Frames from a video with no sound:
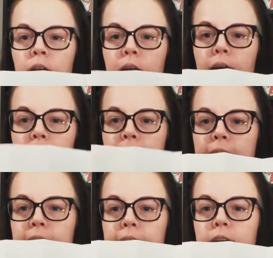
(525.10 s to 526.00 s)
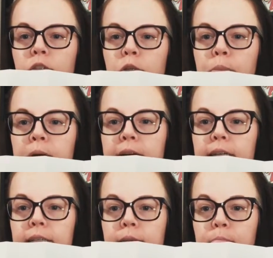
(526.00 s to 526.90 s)
I need to
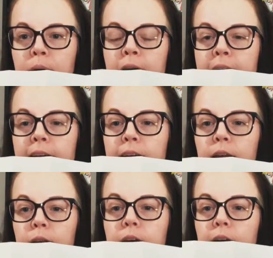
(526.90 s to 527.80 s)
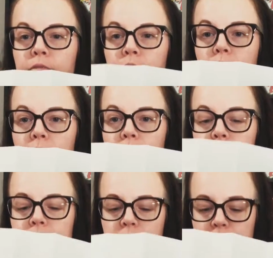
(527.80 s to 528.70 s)
put my cover on
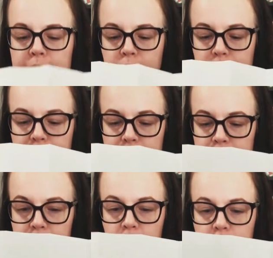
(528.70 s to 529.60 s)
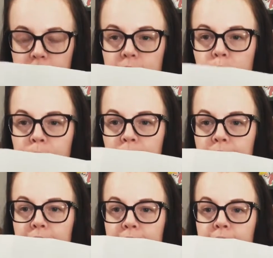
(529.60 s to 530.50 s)
this sheet right here, on this spot
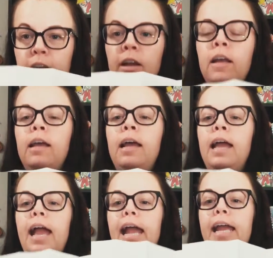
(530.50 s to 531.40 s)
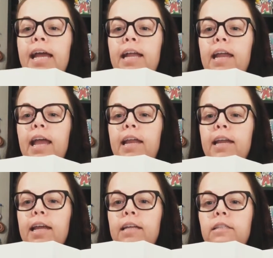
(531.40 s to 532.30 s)
right here, and it
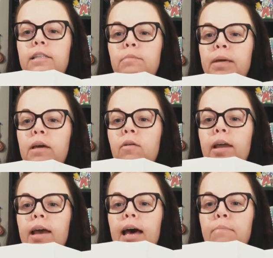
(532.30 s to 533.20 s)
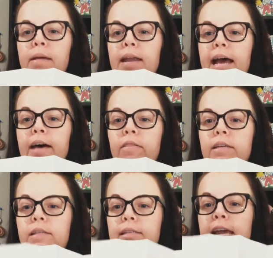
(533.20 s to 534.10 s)
needs to be going up and down the
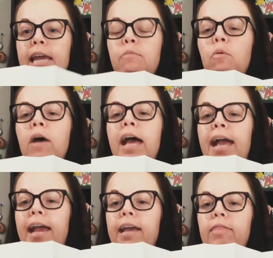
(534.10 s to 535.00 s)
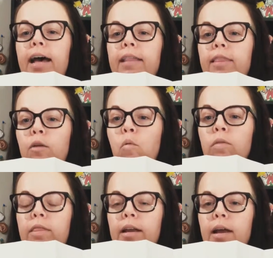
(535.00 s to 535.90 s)
same way that
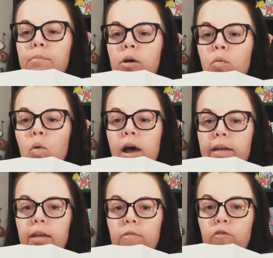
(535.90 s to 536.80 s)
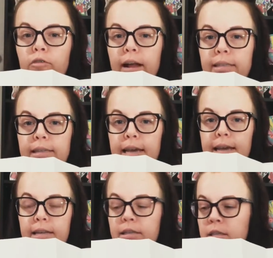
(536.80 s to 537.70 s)
the number 1 in front
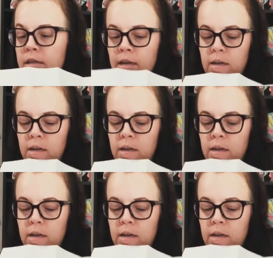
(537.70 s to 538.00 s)
is.